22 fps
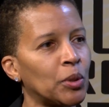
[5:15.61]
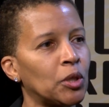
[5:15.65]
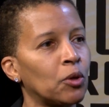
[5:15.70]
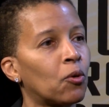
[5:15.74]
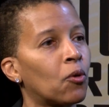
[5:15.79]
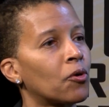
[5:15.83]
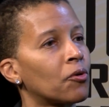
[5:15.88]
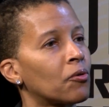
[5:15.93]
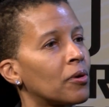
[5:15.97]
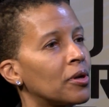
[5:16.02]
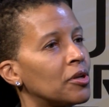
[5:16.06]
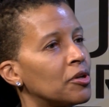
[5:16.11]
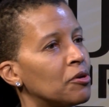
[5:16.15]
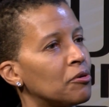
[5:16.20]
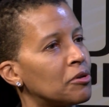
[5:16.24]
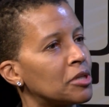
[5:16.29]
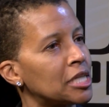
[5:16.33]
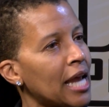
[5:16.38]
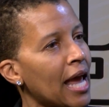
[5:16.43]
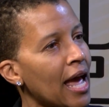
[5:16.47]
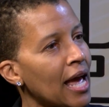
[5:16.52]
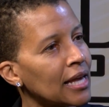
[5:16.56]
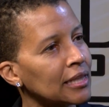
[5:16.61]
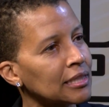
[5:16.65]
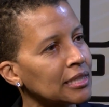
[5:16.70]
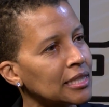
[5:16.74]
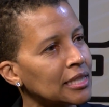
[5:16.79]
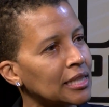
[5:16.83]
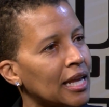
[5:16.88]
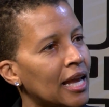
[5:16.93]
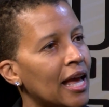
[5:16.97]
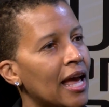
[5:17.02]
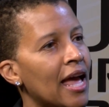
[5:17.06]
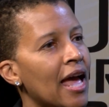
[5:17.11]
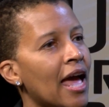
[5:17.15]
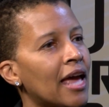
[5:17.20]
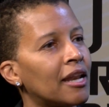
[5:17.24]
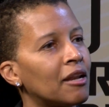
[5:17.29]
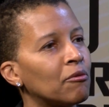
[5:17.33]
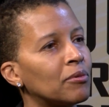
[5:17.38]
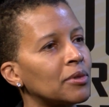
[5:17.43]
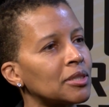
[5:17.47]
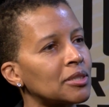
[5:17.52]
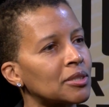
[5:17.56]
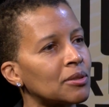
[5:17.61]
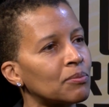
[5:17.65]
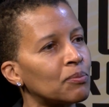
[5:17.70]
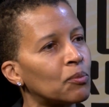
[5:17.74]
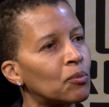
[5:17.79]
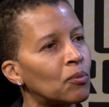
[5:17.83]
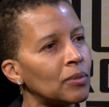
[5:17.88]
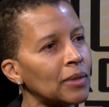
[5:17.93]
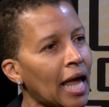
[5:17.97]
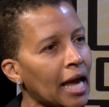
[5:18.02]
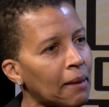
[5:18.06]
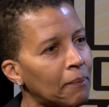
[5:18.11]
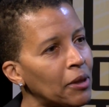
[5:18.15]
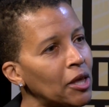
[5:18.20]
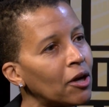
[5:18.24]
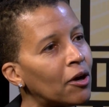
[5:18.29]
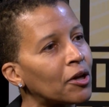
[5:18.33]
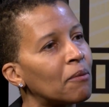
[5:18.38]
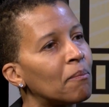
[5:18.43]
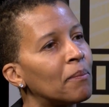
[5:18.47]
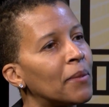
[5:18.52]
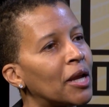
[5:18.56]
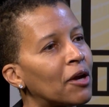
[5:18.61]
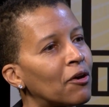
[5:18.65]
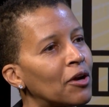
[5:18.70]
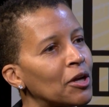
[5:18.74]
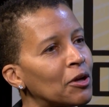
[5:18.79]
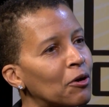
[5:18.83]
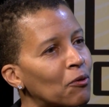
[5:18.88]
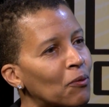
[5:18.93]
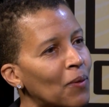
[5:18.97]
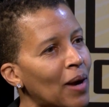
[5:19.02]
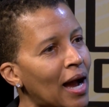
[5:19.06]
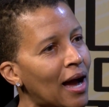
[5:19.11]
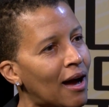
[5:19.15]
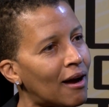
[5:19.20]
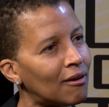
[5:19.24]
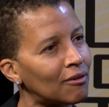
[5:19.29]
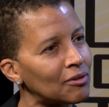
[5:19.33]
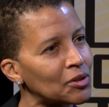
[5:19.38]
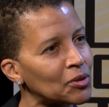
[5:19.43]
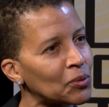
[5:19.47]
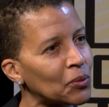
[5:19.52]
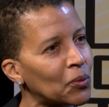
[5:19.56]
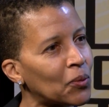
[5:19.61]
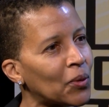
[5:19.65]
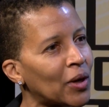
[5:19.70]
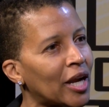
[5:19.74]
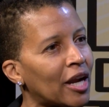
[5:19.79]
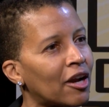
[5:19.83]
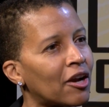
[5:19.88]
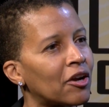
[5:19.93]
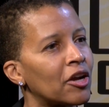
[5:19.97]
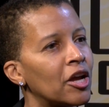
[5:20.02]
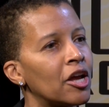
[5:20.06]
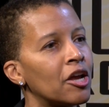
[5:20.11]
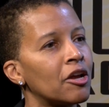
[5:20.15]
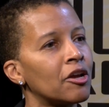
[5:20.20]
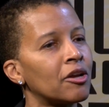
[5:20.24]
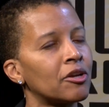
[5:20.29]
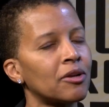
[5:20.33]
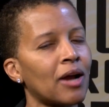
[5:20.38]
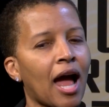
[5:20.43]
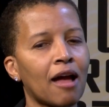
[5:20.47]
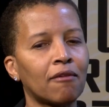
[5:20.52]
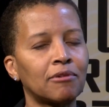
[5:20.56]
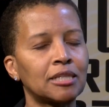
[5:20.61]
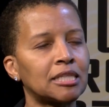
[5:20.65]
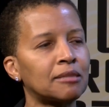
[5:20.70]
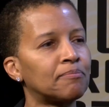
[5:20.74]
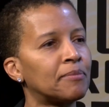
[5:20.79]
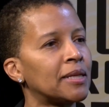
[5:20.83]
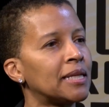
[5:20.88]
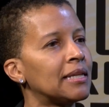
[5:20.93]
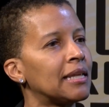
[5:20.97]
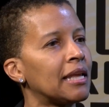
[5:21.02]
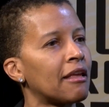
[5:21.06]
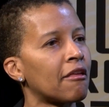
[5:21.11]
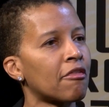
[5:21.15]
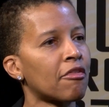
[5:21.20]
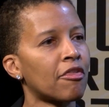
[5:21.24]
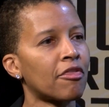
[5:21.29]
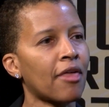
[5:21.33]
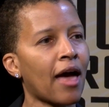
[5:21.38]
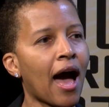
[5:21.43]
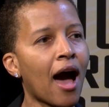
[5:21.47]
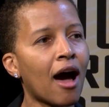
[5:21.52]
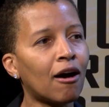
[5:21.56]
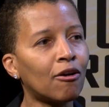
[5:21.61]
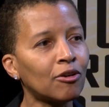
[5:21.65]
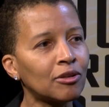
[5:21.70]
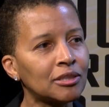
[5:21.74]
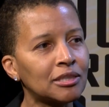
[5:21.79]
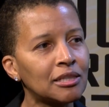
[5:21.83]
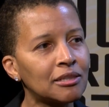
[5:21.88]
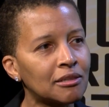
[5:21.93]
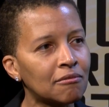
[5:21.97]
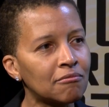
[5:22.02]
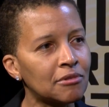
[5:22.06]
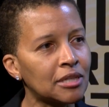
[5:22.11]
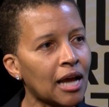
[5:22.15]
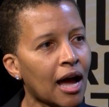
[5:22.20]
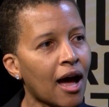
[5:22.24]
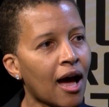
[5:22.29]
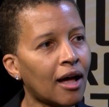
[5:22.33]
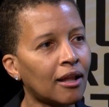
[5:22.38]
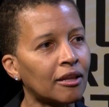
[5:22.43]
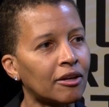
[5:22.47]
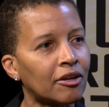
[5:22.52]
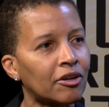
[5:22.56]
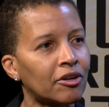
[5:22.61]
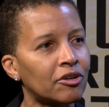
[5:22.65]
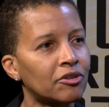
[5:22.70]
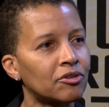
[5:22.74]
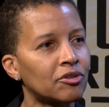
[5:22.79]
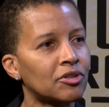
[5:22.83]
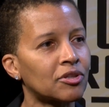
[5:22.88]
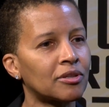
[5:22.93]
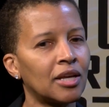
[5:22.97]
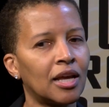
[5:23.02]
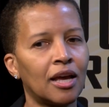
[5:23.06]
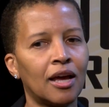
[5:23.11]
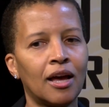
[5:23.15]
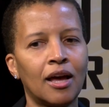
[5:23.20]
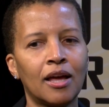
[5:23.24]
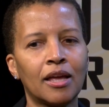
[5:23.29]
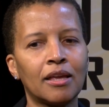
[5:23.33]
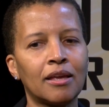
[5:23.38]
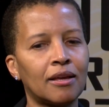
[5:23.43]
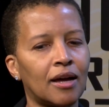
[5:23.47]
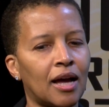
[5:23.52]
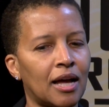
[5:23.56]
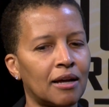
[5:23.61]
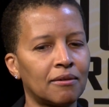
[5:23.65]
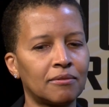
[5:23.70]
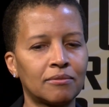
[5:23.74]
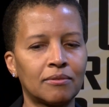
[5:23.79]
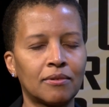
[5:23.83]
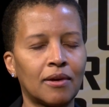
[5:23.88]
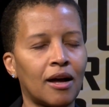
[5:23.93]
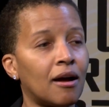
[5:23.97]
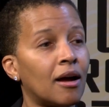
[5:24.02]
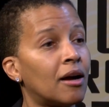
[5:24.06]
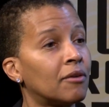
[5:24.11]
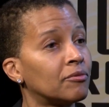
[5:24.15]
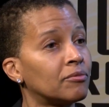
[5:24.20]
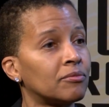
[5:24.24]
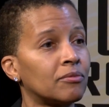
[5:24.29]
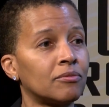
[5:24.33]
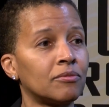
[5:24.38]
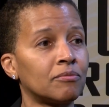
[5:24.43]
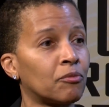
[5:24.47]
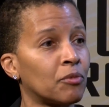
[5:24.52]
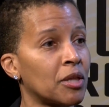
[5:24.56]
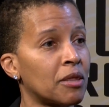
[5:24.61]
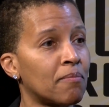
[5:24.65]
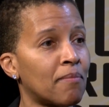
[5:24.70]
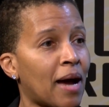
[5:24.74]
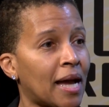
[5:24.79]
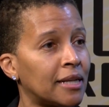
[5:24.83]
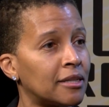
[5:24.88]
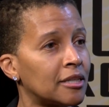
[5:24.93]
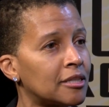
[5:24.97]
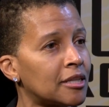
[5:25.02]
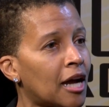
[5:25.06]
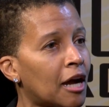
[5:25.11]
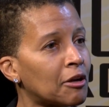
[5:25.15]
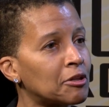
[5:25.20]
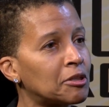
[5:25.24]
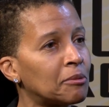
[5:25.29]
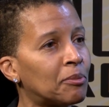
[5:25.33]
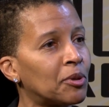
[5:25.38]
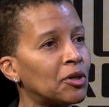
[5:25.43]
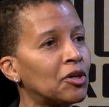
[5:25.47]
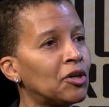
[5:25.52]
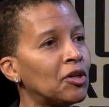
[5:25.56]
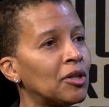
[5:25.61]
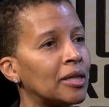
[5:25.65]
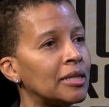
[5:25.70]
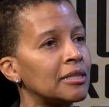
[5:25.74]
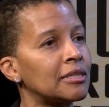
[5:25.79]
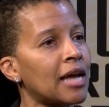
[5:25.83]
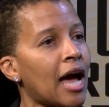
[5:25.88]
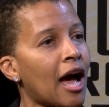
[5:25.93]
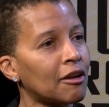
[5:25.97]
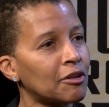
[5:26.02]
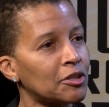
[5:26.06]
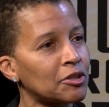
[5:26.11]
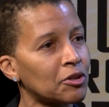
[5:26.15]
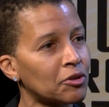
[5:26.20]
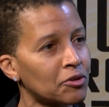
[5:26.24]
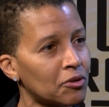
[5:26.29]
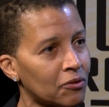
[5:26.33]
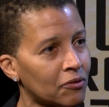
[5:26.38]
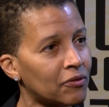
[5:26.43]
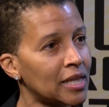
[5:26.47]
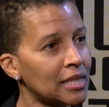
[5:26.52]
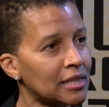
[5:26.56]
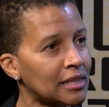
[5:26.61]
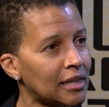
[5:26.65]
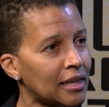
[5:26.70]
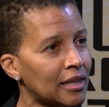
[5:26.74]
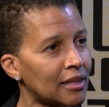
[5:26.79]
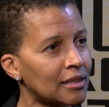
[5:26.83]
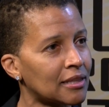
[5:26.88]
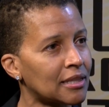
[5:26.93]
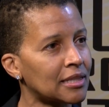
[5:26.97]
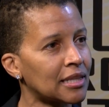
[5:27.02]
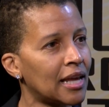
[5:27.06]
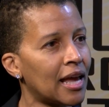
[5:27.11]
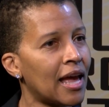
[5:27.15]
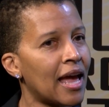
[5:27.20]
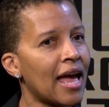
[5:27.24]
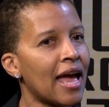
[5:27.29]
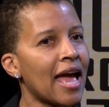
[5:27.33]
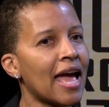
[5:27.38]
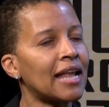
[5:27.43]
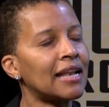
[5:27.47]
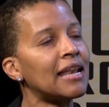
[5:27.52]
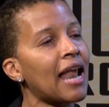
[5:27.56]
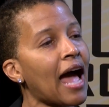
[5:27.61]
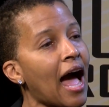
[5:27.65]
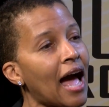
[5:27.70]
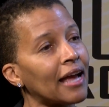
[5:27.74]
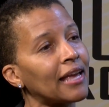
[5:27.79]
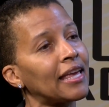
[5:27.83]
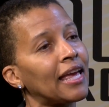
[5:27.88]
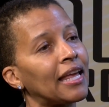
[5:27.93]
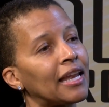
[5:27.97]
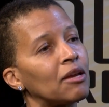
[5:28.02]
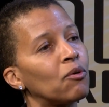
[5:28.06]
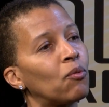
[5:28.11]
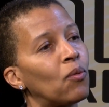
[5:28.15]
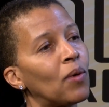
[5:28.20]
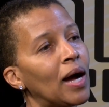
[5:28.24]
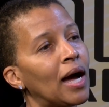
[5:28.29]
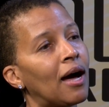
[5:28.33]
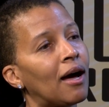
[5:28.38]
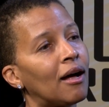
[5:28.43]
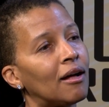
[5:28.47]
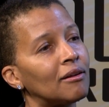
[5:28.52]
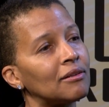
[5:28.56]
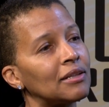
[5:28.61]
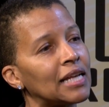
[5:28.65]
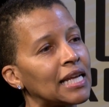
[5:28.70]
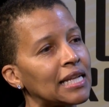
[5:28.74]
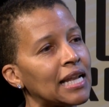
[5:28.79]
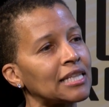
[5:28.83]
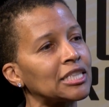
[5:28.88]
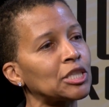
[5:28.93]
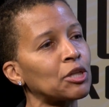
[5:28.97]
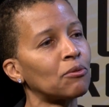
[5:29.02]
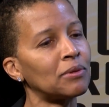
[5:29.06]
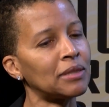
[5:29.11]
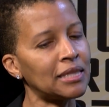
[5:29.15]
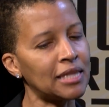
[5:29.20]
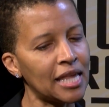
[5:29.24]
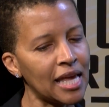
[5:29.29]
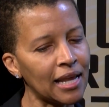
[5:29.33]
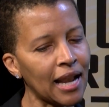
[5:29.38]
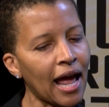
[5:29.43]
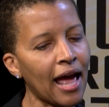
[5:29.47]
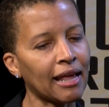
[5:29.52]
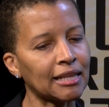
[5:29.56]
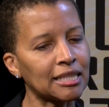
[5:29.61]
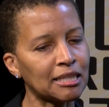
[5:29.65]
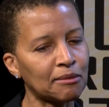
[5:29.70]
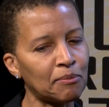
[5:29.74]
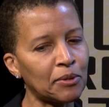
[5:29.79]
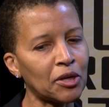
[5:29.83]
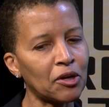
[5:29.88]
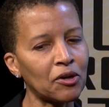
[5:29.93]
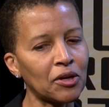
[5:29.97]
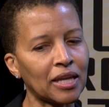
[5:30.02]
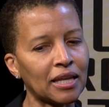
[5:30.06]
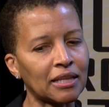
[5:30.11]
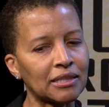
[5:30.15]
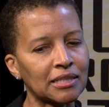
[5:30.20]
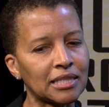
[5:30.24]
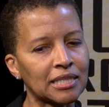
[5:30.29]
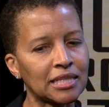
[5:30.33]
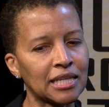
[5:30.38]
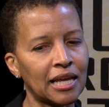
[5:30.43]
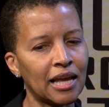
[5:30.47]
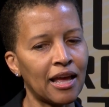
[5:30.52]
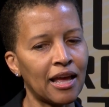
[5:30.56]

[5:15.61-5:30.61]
we'd order a new test, and it was like being on a merry-go-round where I was spending thousands of dollars with my deductible and doctor visits and not getting well. And so then I experienced